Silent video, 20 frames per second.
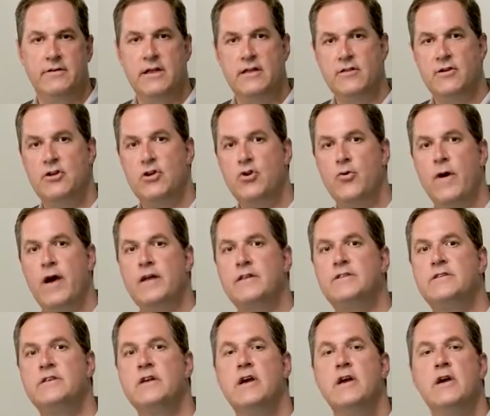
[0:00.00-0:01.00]
In the U
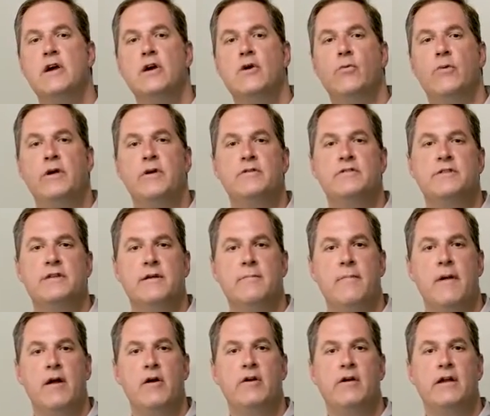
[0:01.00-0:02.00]
S, we use the
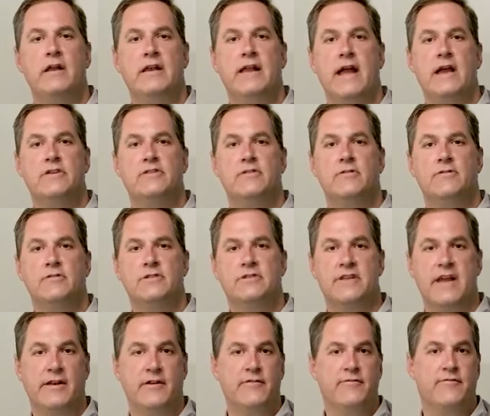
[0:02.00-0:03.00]
American National
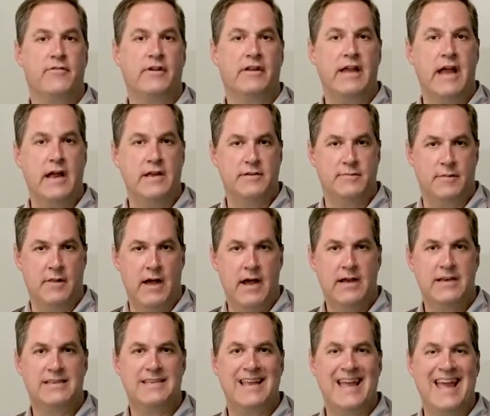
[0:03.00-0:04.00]
Standard for Gauge
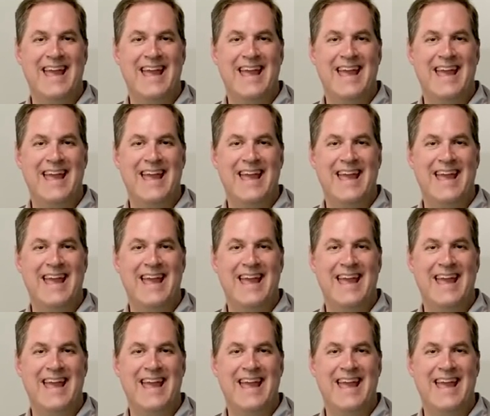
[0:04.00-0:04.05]
Blocks,